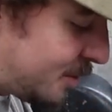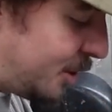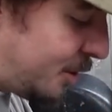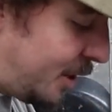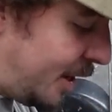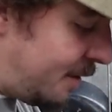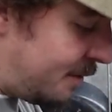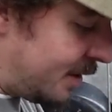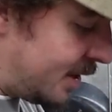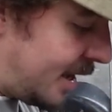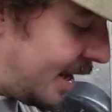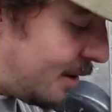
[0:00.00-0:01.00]
real
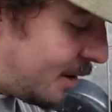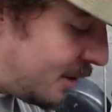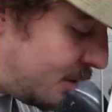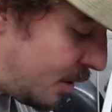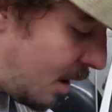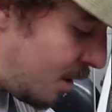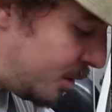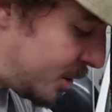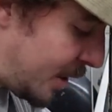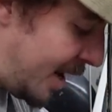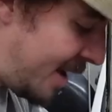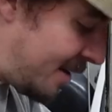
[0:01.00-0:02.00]
carefully, and you can hold
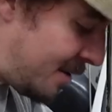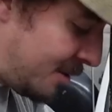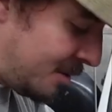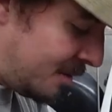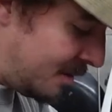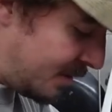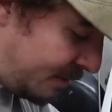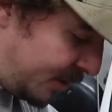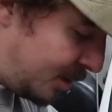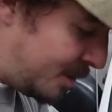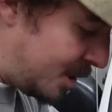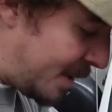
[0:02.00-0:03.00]
your hand on the
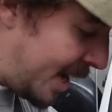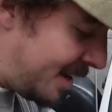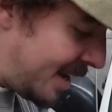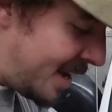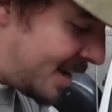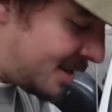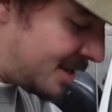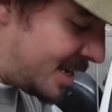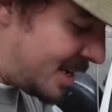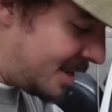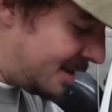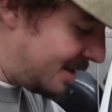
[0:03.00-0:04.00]
fuel pump and the
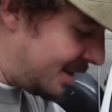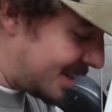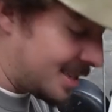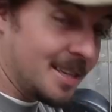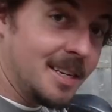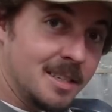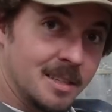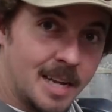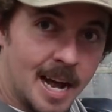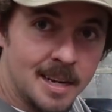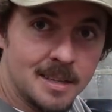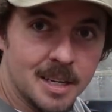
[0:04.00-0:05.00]
ASD, like this is
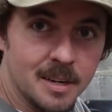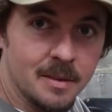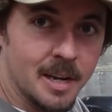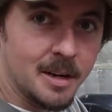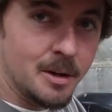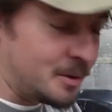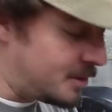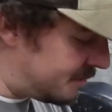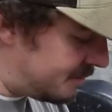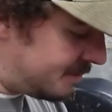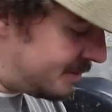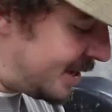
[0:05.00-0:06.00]
97, they do
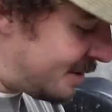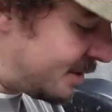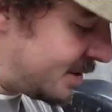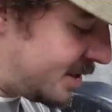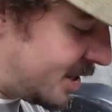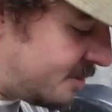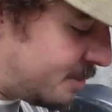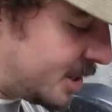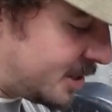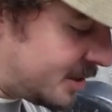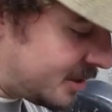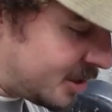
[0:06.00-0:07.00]
different stuff, but
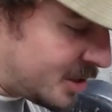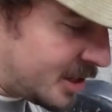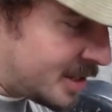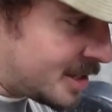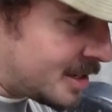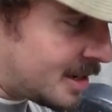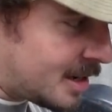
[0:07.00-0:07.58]
just listen.